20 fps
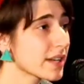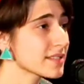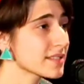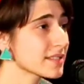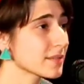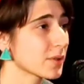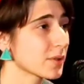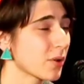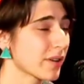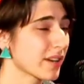I'm
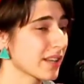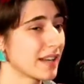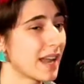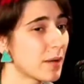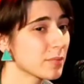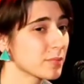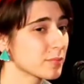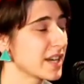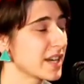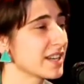recording an album
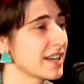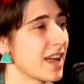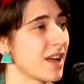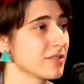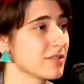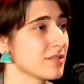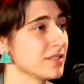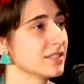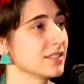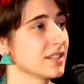right now,
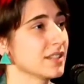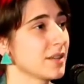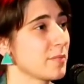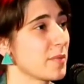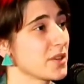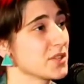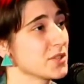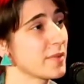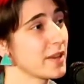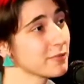and a bunch
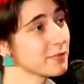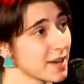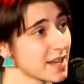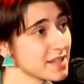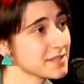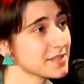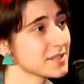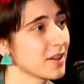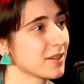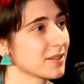of my friends
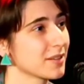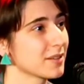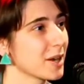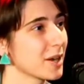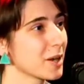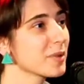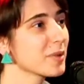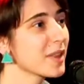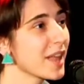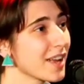are
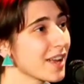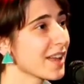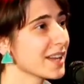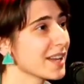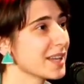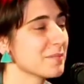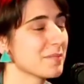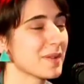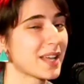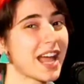playing on it,
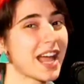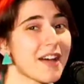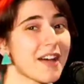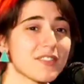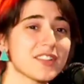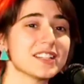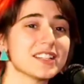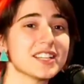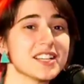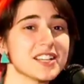but I haven't
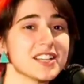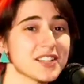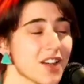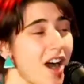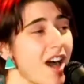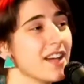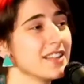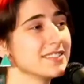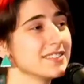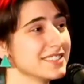
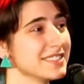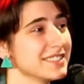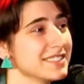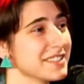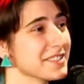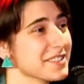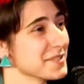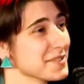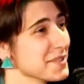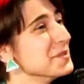got
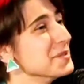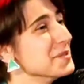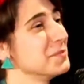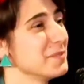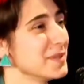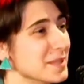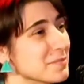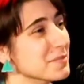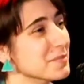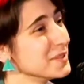those
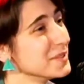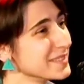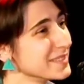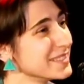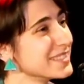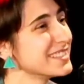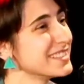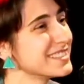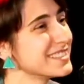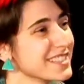people together.